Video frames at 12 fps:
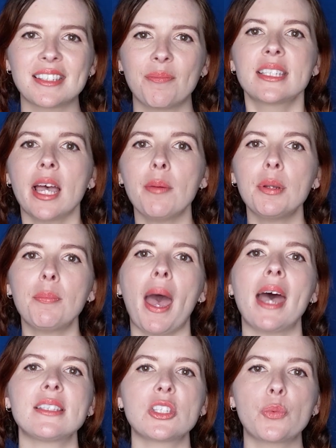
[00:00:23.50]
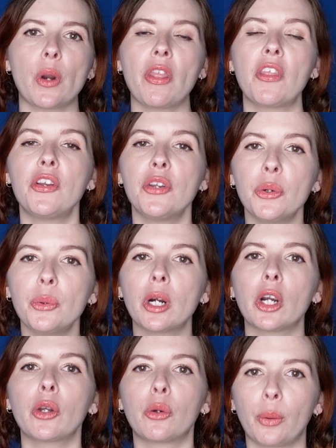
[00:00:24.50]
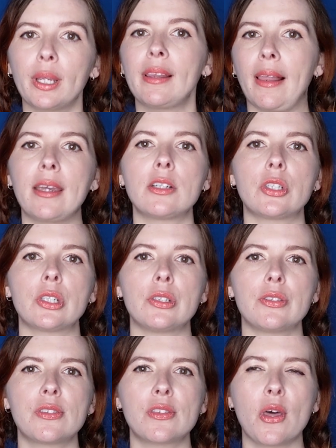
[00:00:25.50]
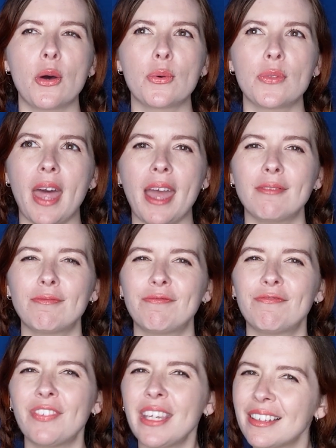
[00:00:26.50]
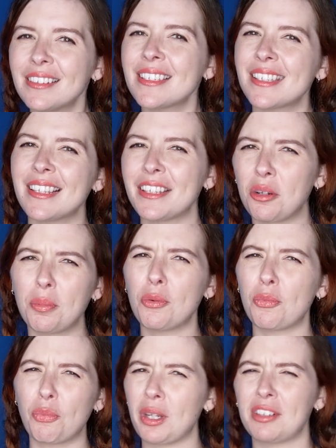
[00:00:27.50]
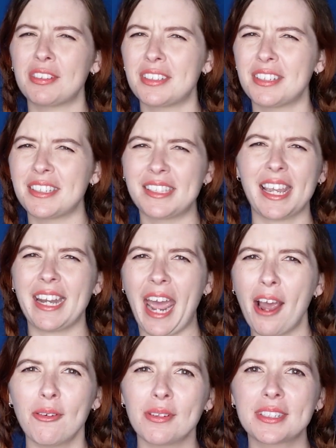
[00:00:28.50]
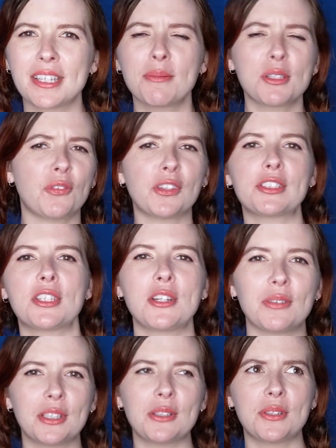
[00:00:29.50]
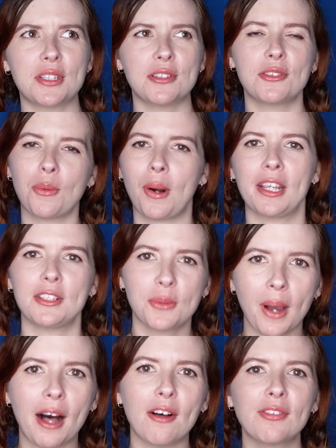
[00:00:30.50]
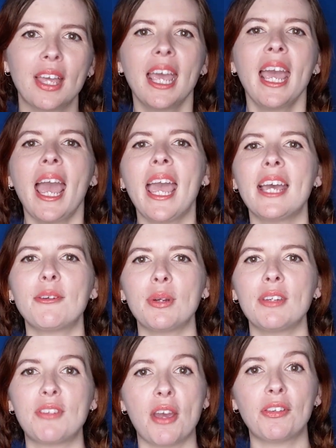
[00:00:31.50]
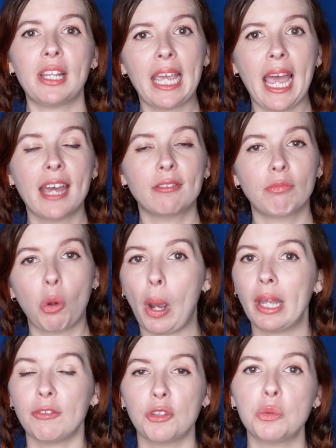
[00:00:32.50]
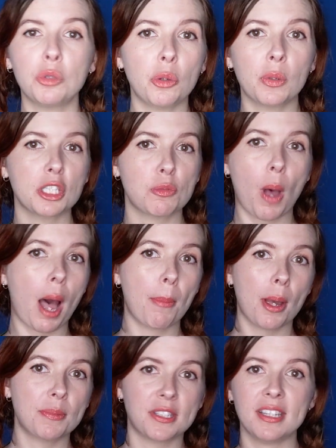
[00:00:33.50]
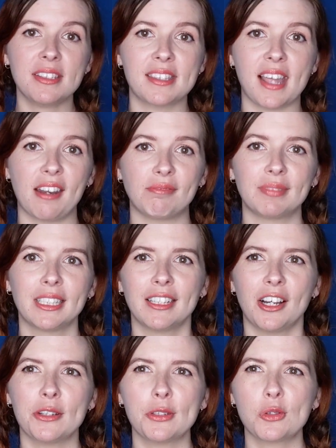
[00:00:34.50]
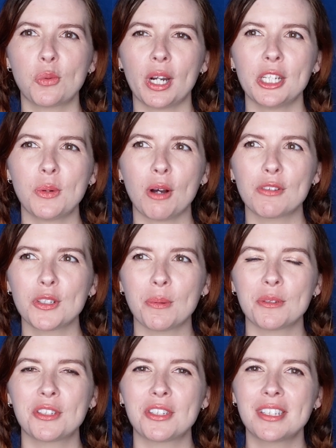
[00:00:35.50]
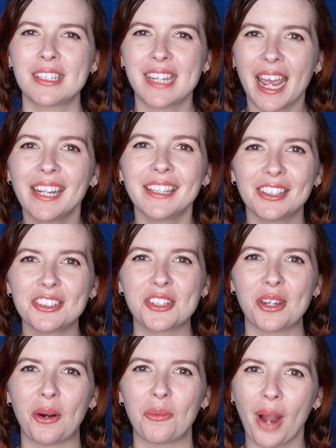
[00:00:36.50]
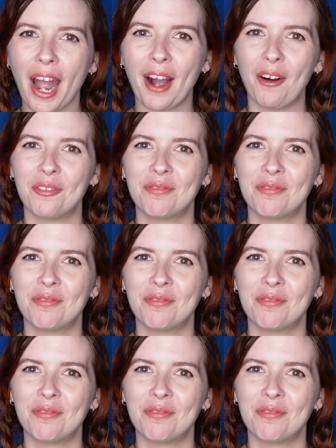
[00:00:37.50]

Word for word: Simon Baz is one of the newer Green Lanterns, though that feels a little bit weird to say now, as he was first first introduced in 2012, and we've definitely had quite a few new ones pop up since then. Also, 2012 was almost 10 years ago, wow.